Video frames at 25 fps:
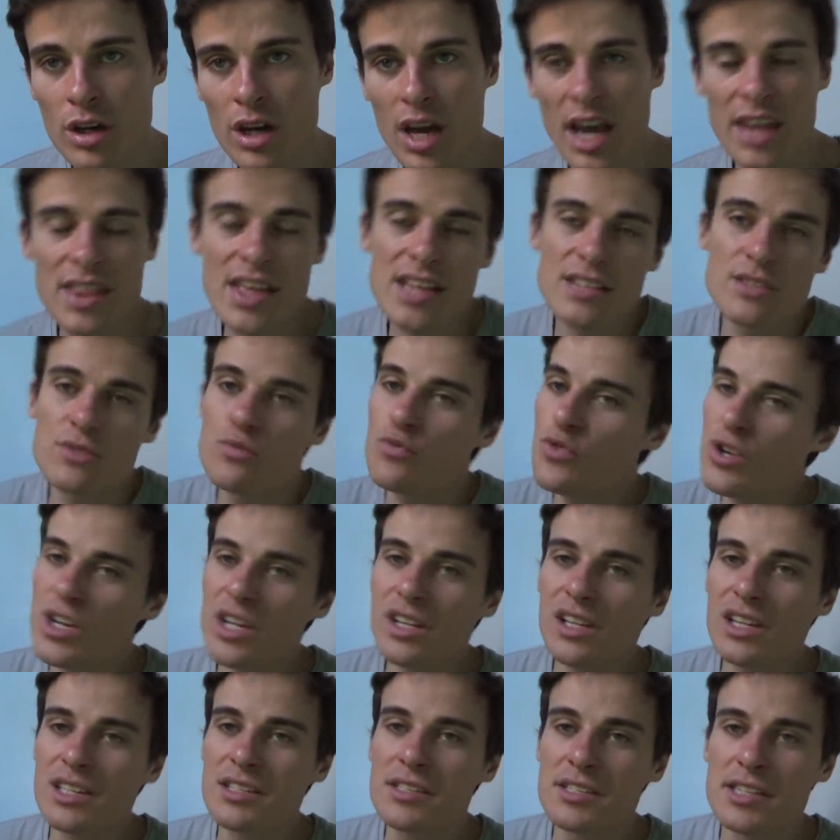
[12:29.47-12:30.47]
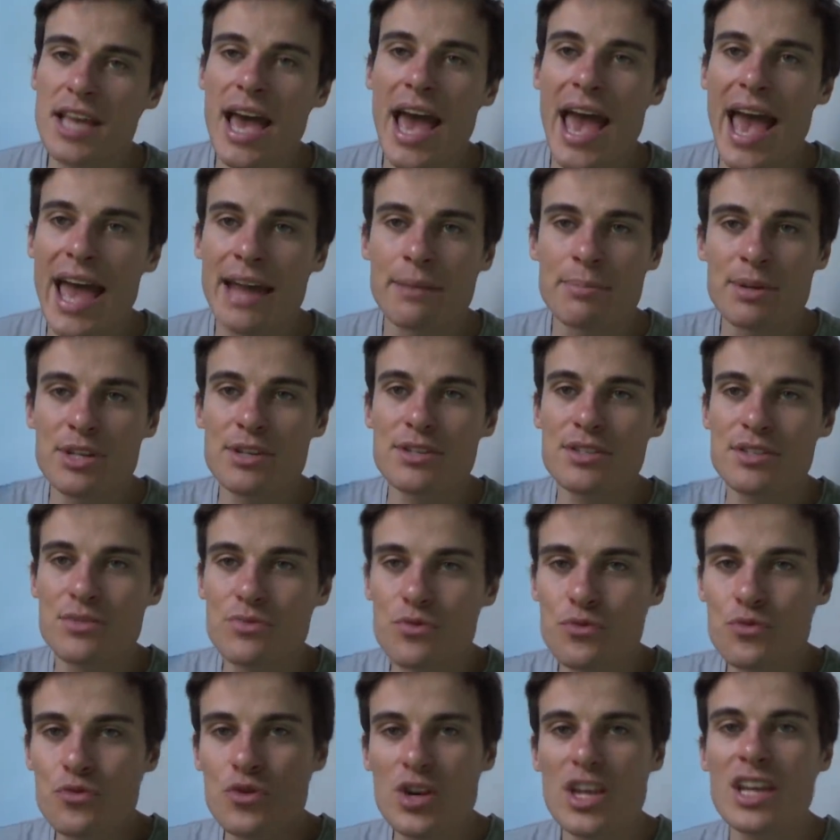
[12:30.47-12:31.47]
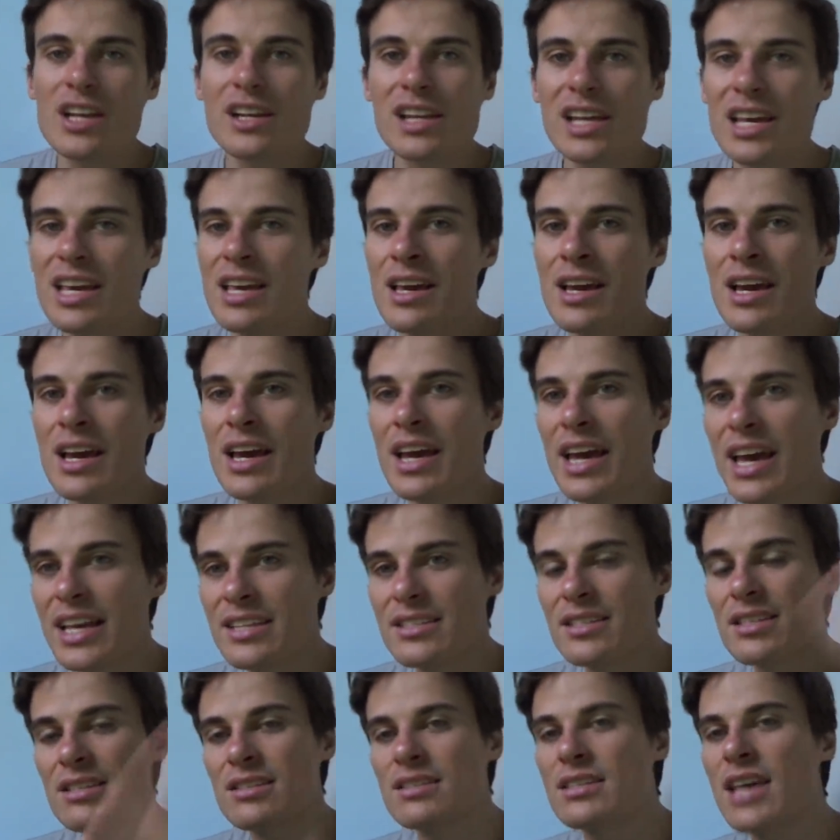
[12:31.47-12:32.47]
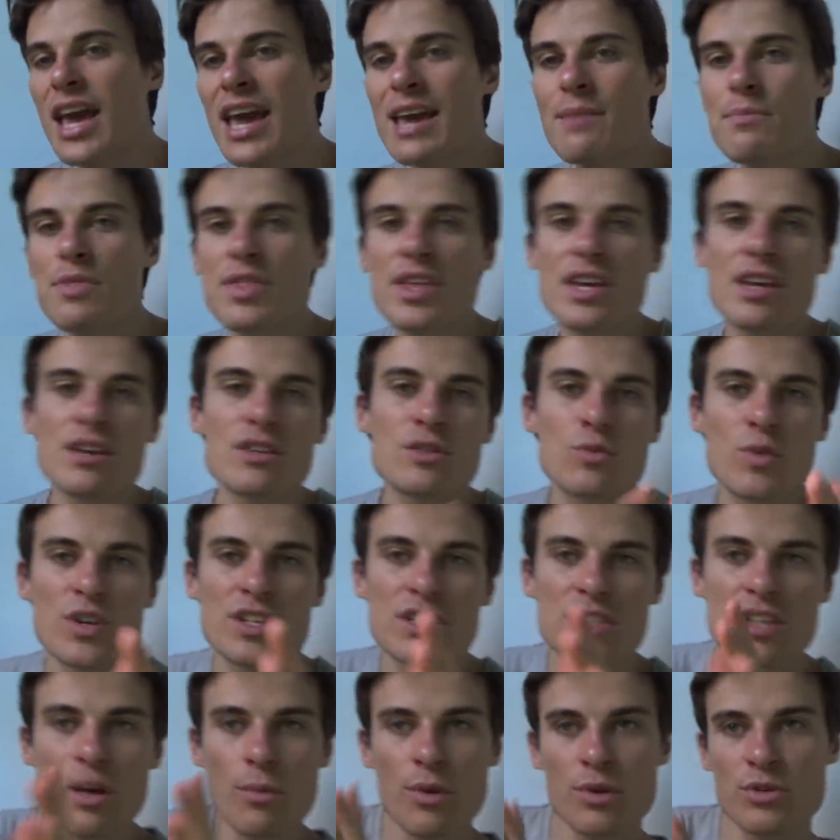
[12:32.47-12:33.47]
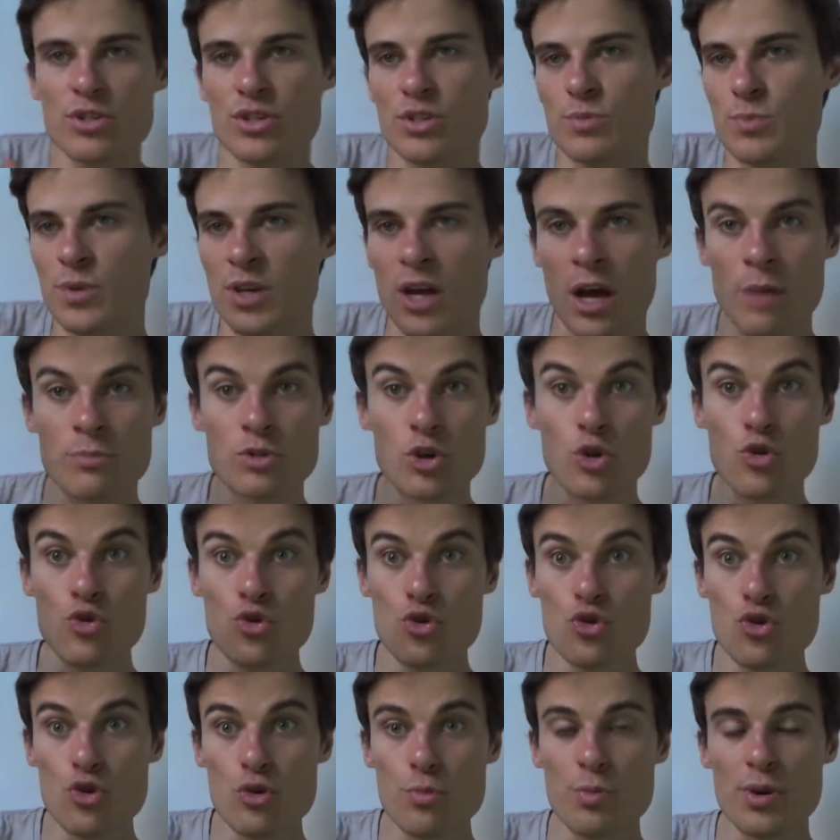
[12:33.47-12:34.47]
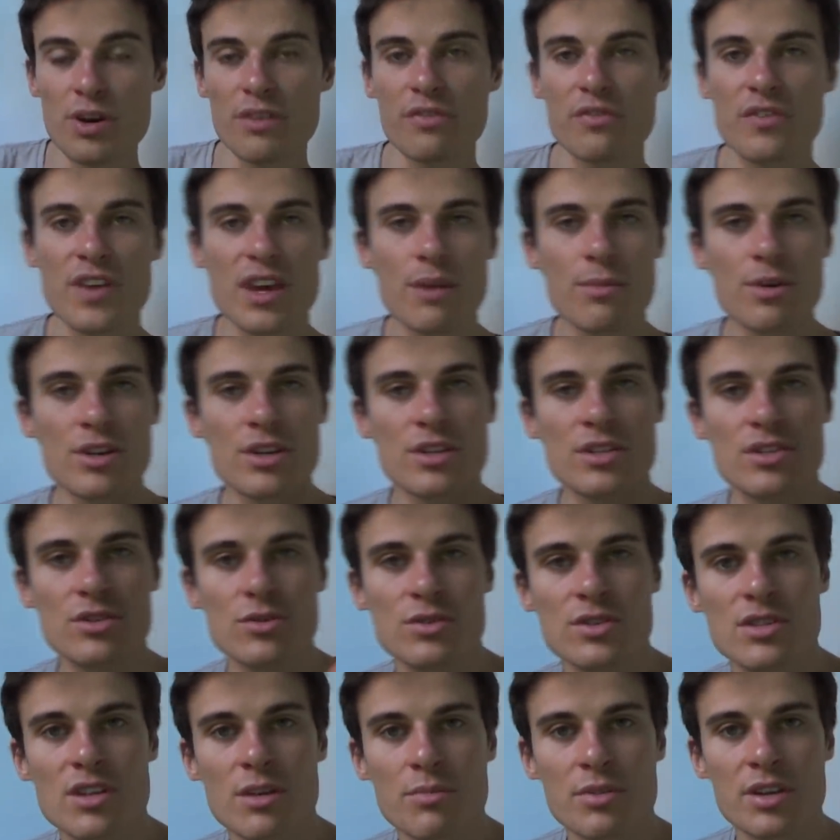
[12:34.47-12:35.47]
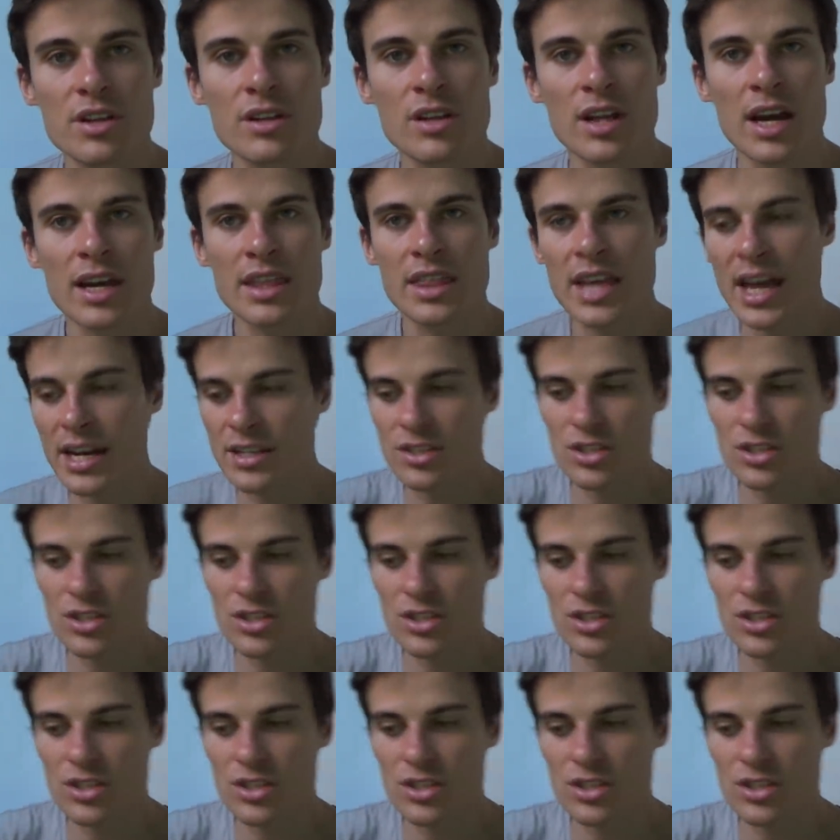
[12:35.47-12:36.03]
And that's really sad because really, it's the same thing as when someone just becomes uber feminist or something like that.